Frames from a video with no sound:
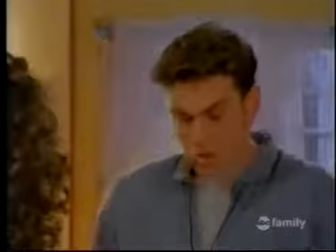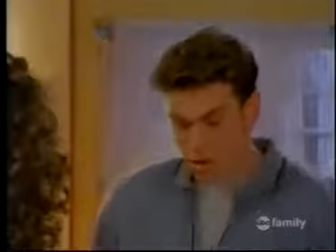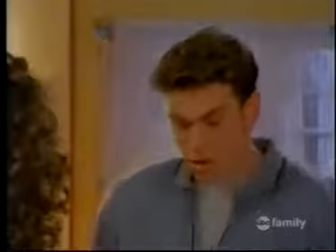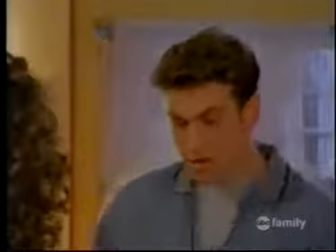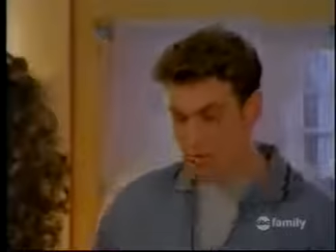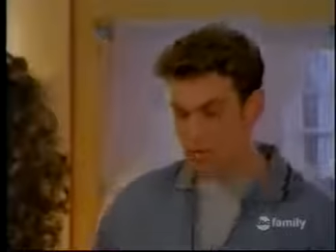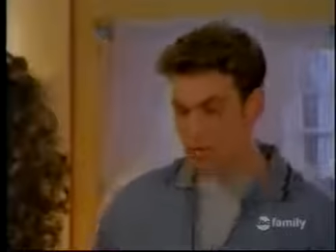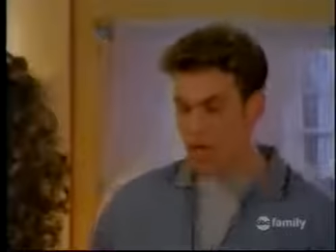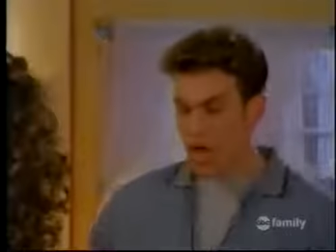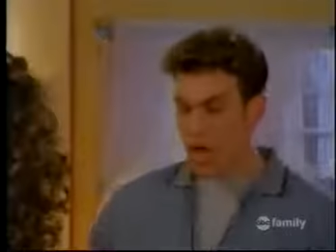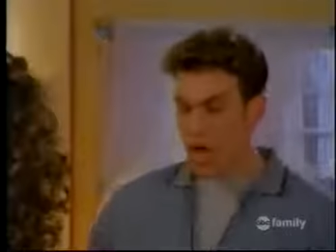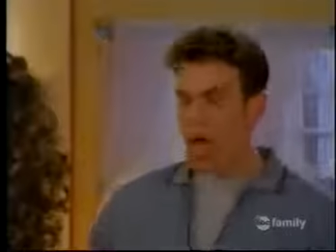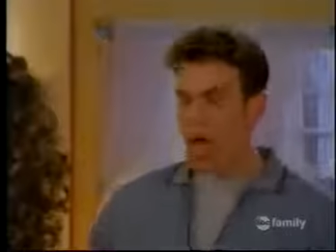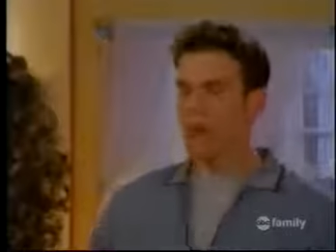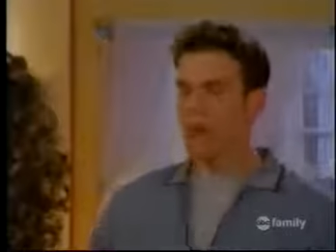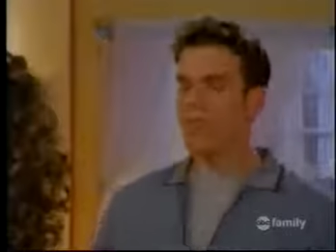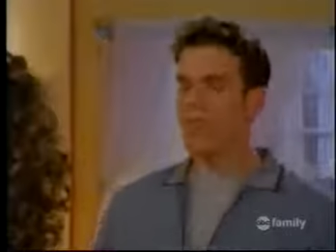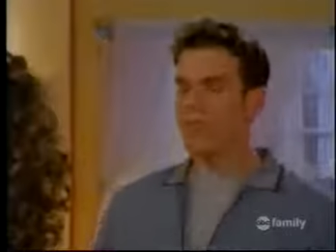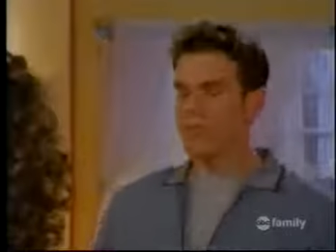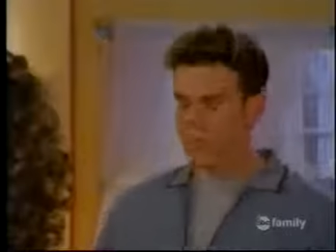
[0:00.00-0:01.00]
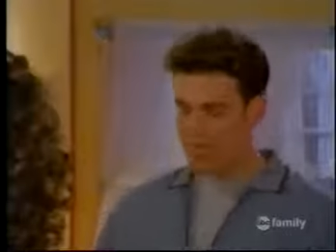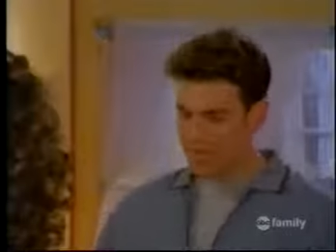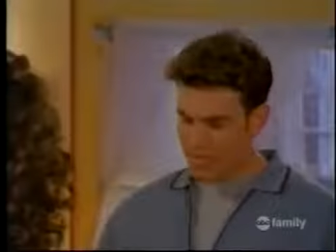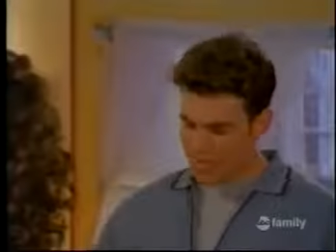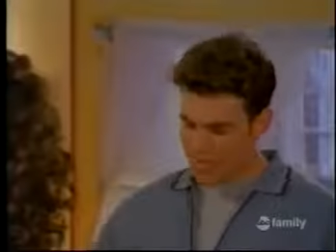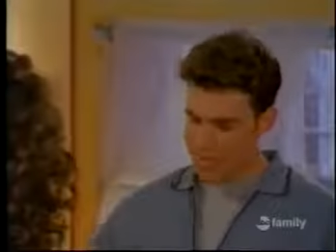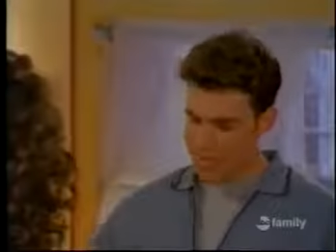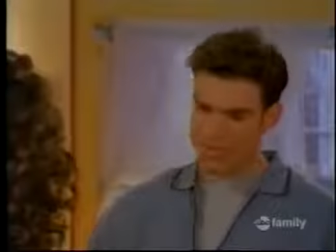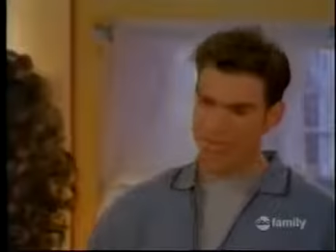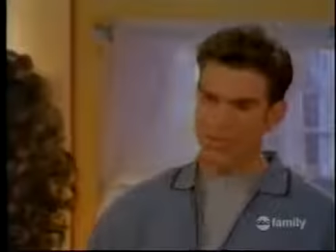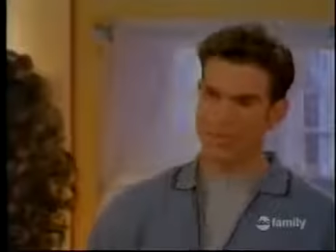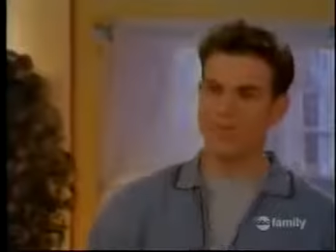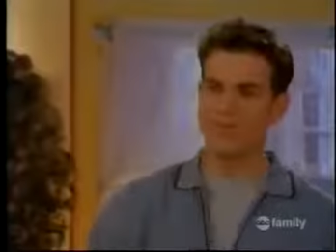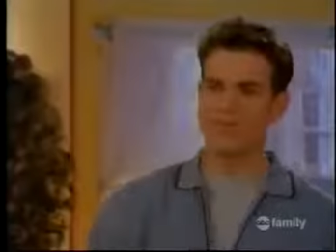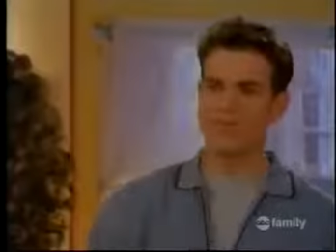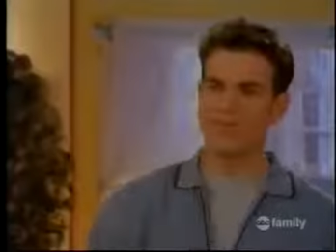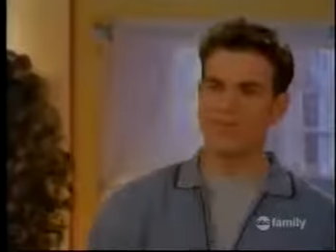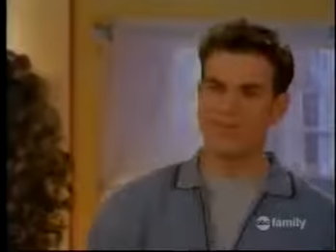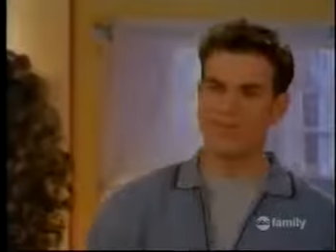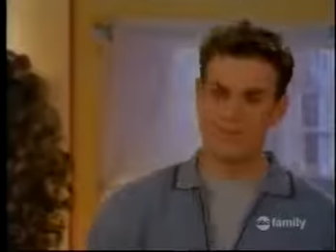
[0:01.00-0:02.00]
Sure. But
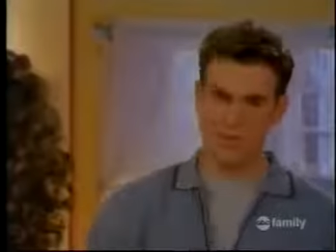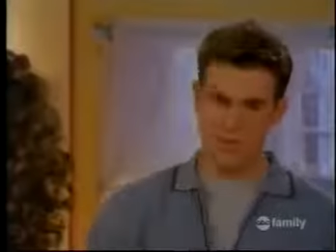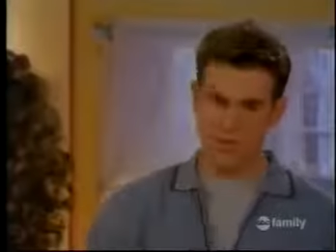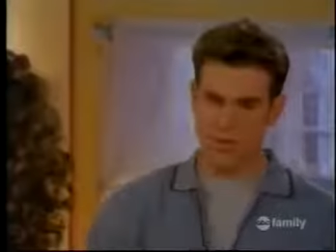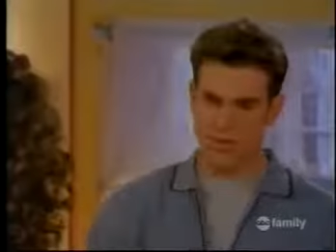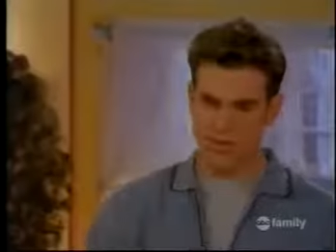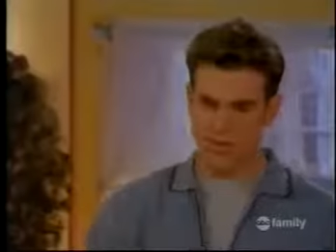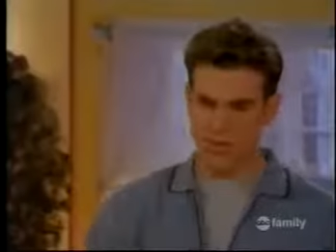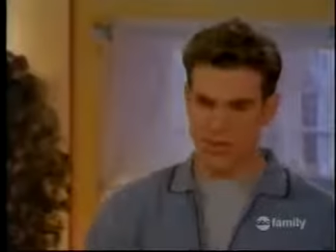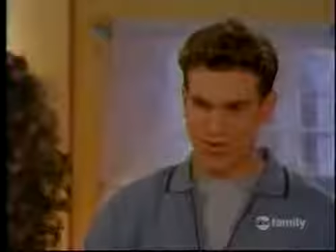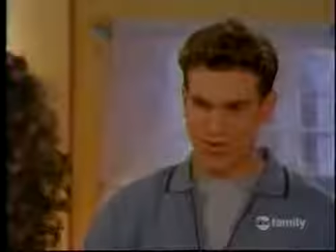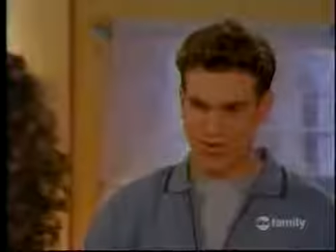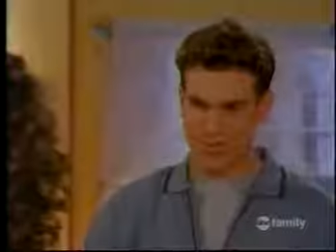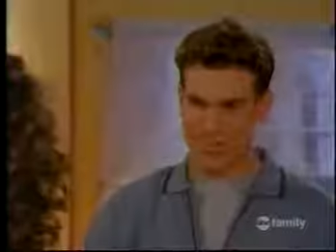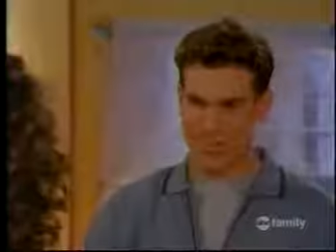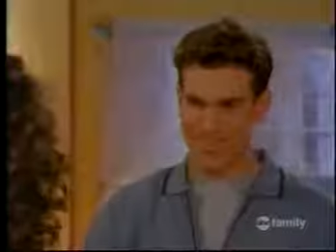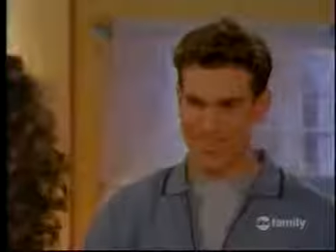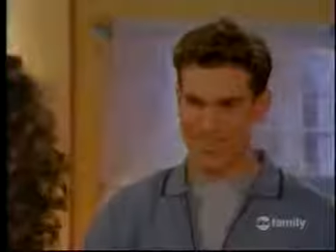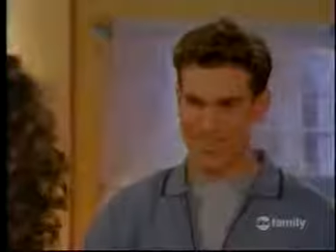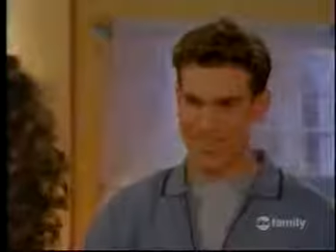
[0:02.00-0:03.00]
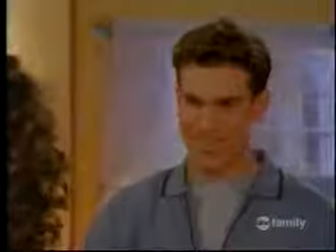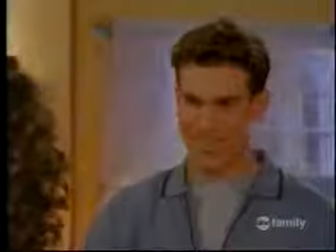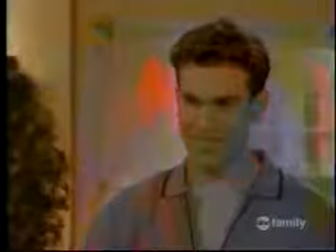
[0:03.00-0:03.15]
no jewelry.